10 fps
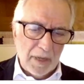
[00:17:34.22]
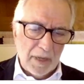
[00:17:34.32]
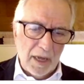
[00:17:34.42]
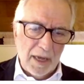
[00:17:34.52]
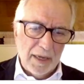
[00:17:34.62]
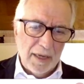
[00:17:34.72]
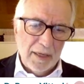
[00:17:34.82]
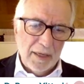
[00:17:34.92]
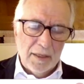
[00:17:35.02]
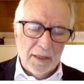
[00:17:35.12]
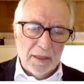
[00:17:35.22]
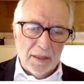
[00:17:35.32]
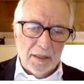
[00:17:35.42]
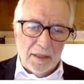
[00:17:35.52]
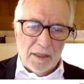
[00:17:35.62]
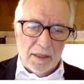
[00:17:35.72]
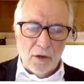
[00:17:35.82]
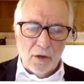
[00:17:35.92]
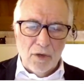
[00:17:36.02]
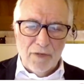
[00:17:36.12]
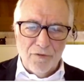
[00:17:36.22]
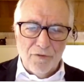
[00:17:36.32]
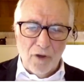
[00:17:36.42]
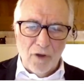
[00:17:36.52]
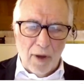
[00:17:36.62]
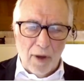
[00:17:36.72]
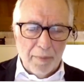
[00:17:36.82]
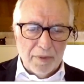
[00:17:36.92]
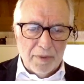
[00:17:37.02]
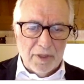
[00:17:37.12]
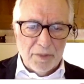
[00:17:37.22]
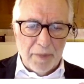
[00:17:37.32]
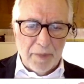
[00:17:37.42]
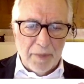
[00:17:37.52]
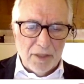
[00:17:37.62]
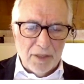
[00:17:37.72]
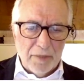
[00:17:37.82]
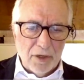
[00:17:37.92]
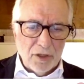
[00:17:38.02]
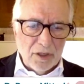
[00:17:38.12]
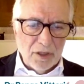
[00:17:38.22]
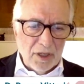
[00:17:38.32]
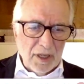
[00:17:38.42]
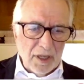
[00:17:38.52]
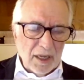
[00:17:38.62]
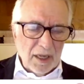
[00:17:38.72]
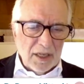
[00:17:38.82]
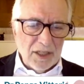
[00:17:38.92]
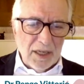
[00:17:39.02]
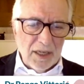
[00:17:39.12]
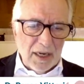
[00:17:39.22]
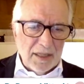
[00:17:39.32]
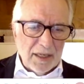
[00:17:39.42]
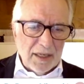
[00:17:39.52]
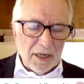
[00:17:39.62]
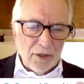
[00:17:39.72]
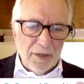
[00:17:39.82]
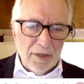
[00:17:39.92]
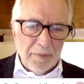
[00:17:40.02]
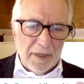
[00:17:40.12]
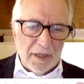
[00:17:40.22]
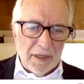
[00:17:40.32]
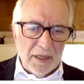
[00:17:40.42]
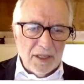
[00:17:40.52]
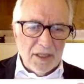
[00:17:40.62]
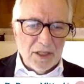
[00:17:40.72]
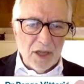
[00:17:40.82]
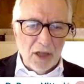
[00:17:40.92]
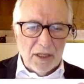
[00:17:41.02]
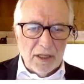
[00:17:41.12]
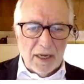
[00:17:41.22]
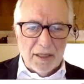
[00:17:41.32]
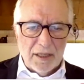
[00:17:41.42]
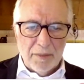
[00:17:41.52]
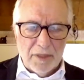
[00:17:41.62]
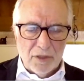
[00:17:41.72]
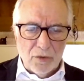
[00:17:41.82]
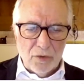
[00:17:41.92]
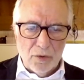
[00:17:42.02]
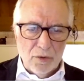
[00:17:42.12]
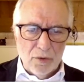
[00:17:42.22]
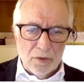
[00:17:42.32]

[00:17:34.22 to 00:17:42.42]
I only follow up this patient because a single anti-cardiolipin is not an anti-beta 2